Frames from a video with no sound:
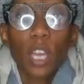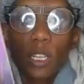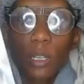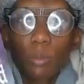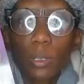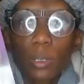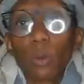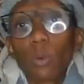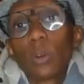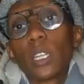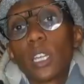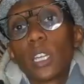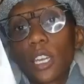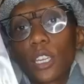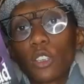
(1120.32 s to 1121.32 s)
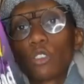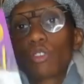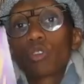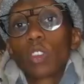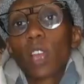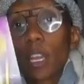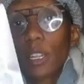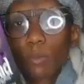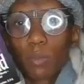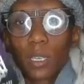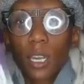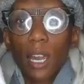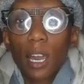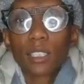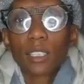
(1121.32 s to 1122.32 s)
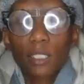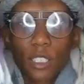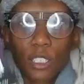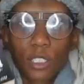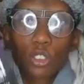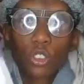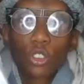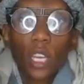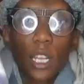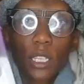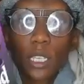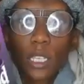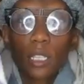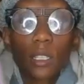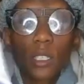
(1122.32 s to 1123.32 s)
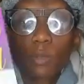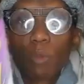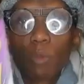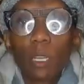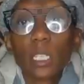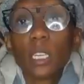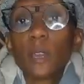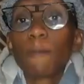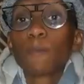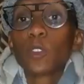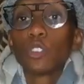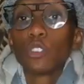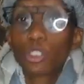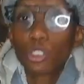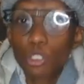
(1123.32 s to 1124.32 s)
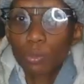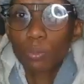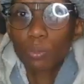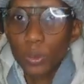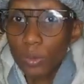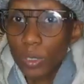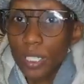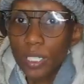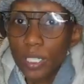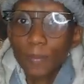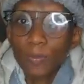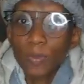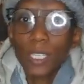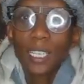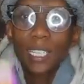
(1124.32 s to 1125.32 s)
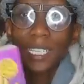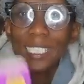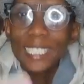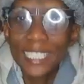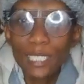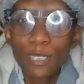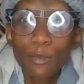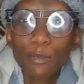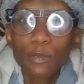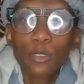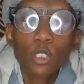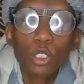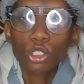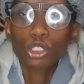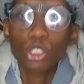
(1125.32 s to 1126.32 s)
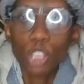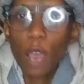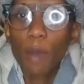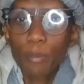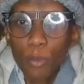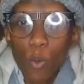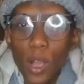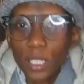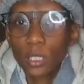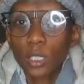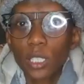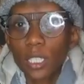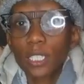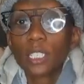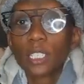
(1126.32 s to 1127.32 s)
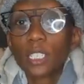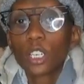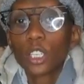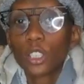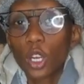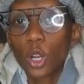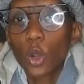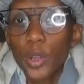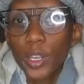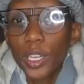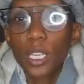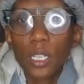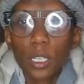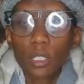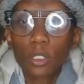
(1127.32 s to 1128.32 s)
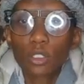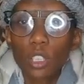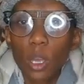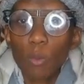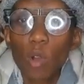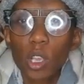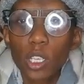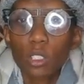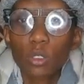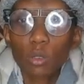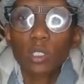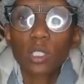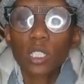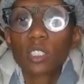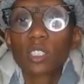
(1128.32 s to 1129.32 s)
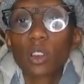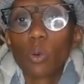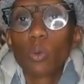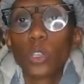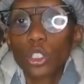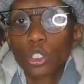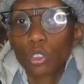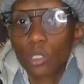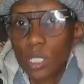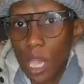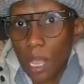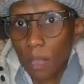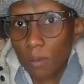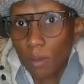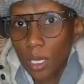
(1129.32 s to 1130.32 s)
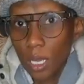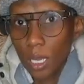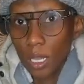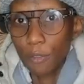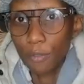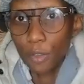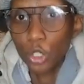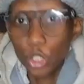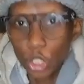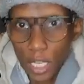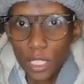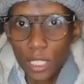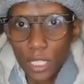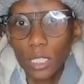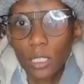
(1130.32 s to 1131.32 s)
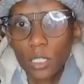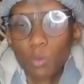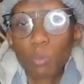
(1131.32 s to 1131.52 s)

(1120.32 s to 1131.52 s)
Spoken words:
Because if you're trying to be a winner and you're trying to be a hustler and you're trying to get this money, you should be reading. Stop watching The Queen. Stop watching those things that won't waste your time.